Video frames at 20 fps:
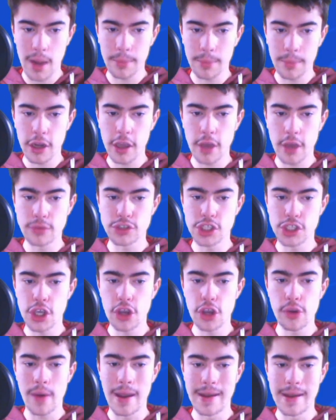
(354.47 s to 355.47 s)
I'm going to go
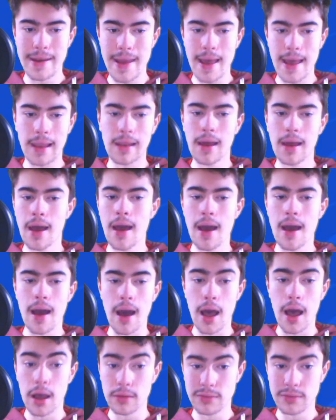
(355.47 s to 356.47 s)
2-0.
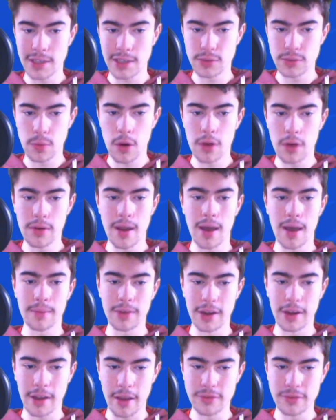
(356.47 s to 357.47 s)
That's one. I'm
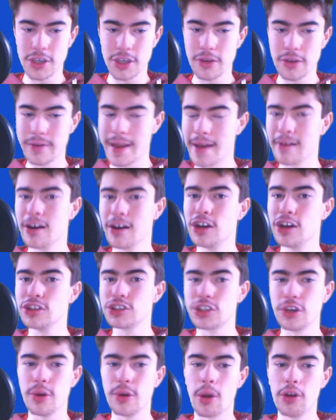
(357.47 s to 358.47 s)
going to go 2-0
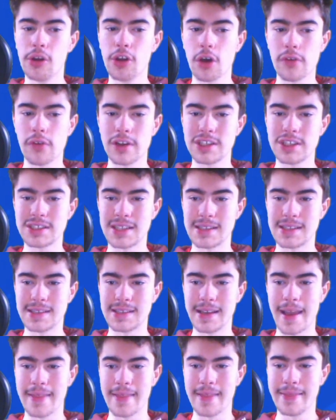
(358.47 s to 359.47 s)
to Norwich
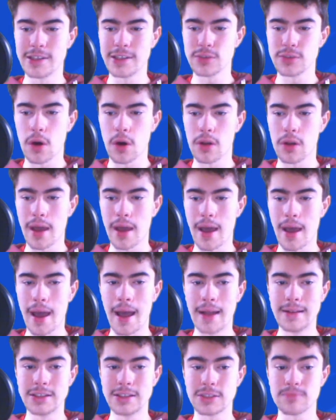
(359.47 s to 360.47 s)
City in this one
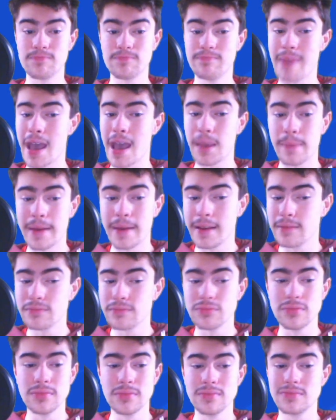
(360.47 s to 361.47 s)
and maybe
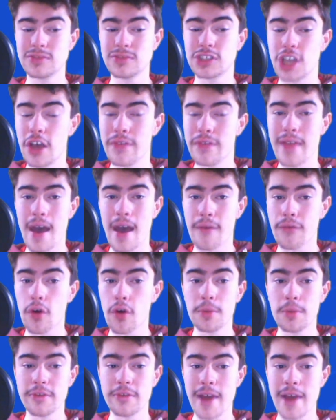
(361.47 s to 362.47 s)
turn their
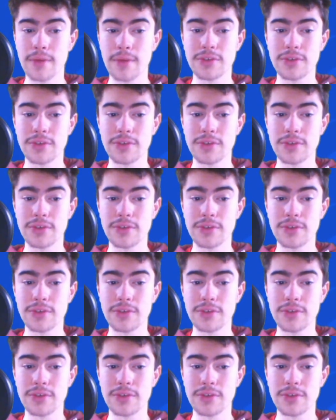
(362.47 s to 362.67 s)
form around.